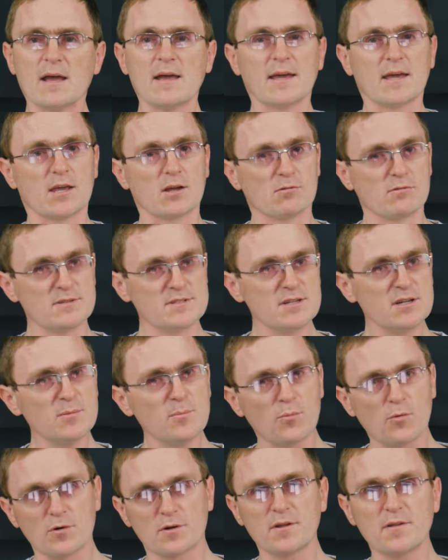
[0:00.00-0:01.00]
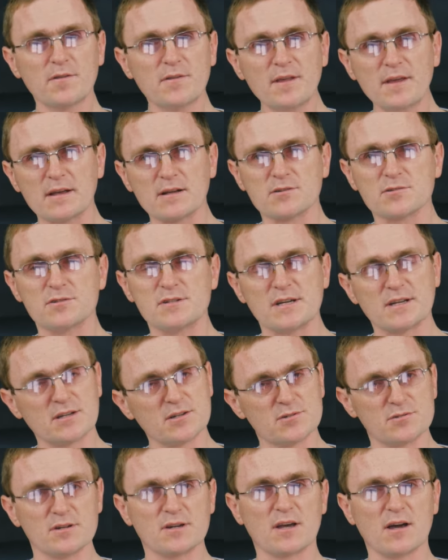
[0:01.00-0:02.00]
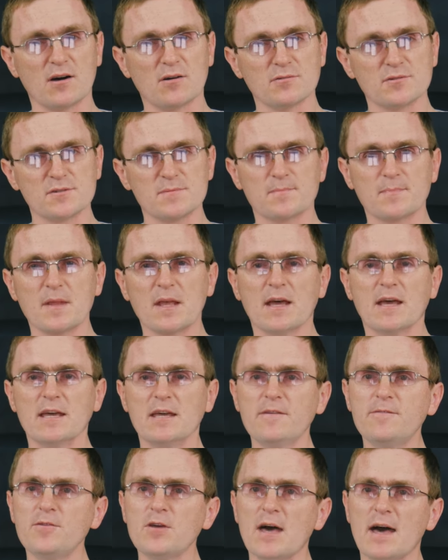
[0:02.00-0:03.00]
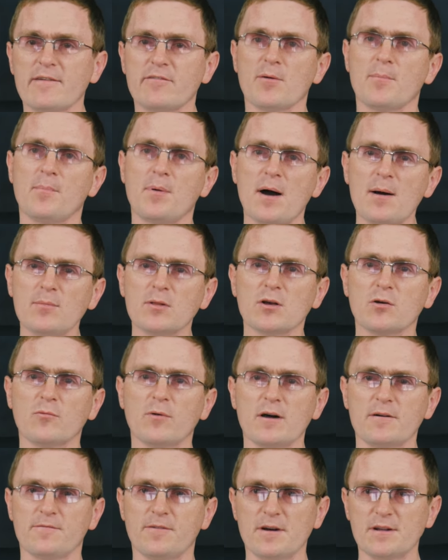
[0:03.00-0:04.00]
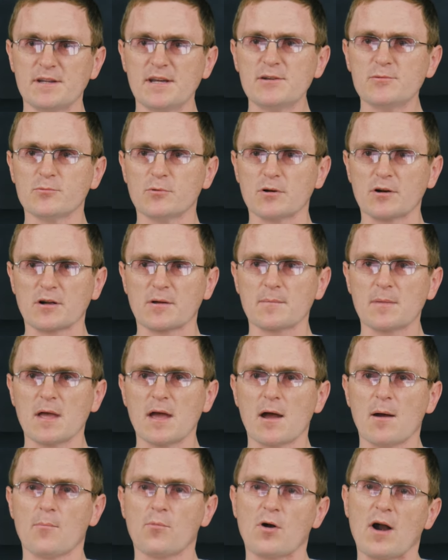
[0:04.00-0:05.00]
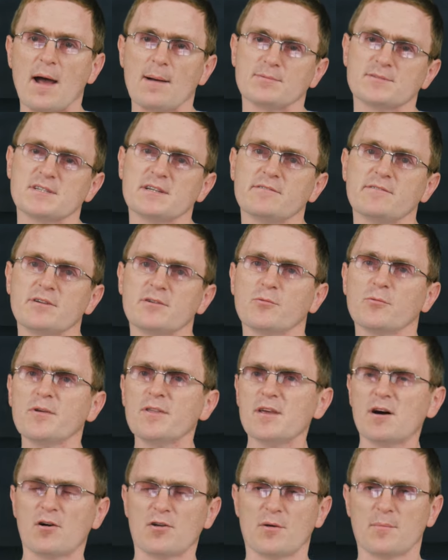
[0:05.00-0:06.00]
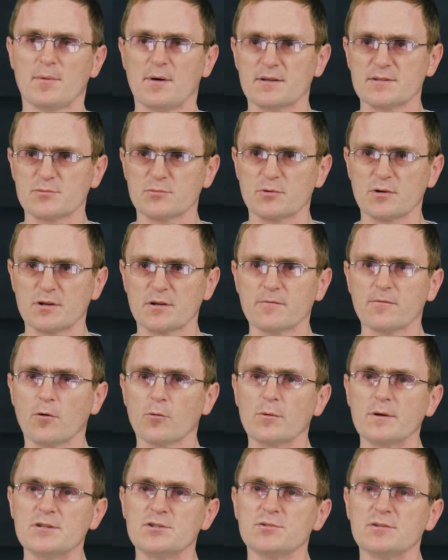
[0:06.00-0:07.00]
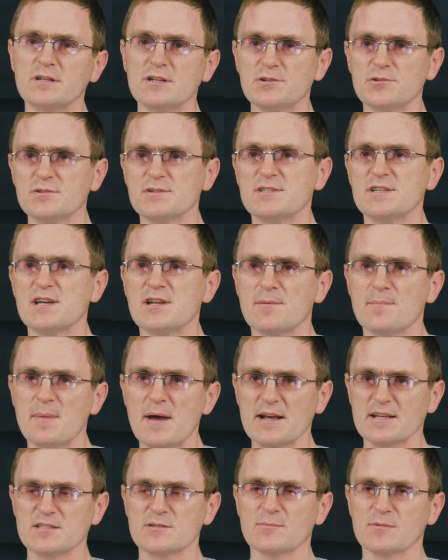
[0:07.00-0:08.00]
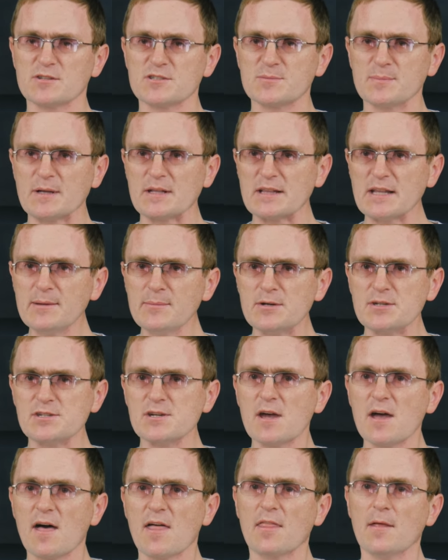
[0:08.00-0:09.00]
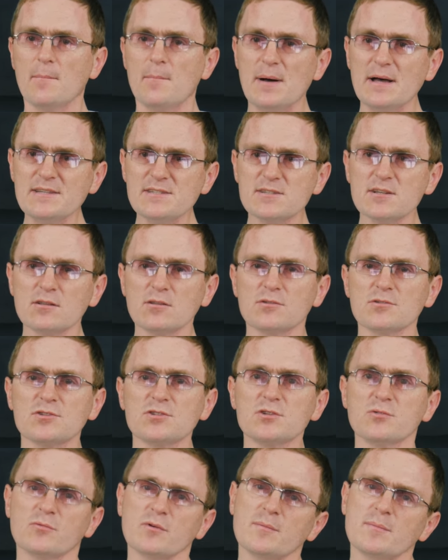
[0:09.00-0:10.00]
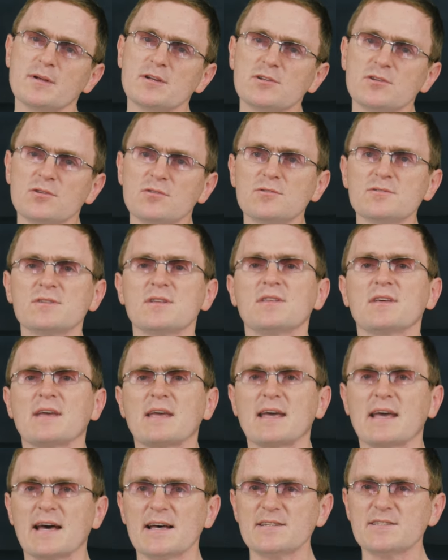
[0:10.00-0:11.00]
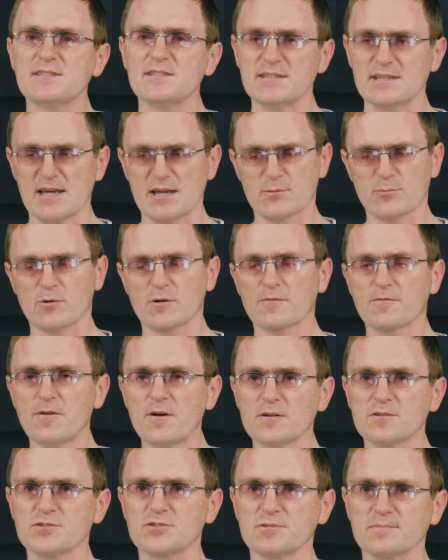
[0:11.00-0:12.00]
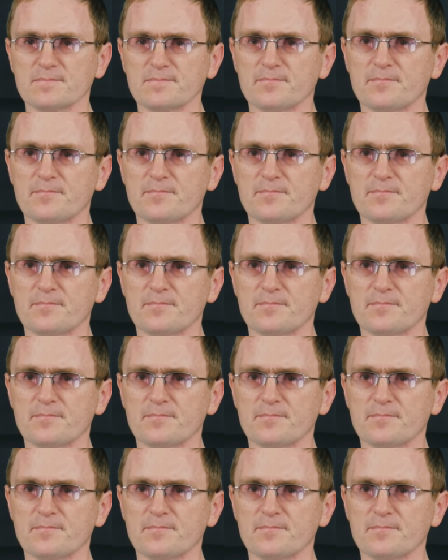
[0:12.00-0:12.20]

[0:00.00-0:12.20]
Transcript: Here is an important thing to take into account. If you have a public Wi-Fi network, perhaps even without a password, for which you need to set a maximal speed limit, the best solution would be to use the guest network function.